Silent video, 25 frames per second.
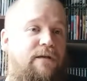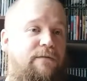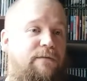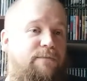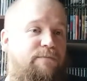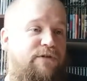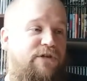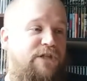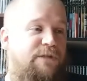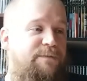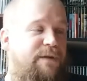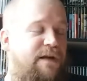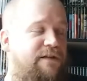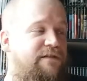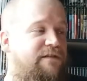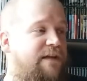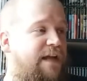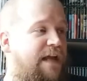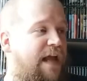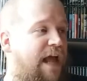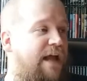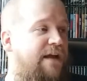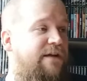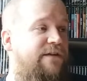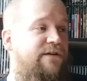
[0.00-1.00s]
perspective,
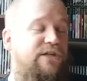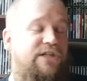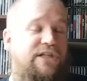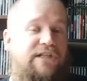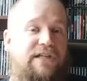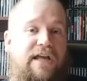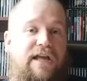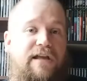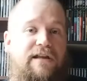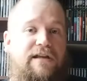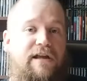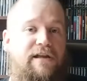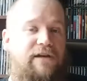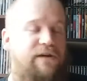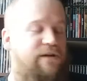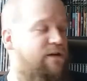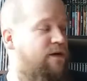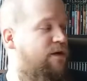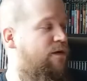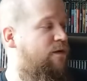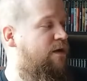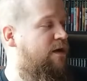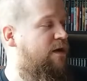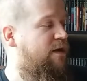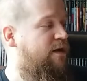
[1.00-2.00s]
like I understand it, you
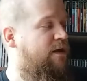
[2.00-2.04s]
know,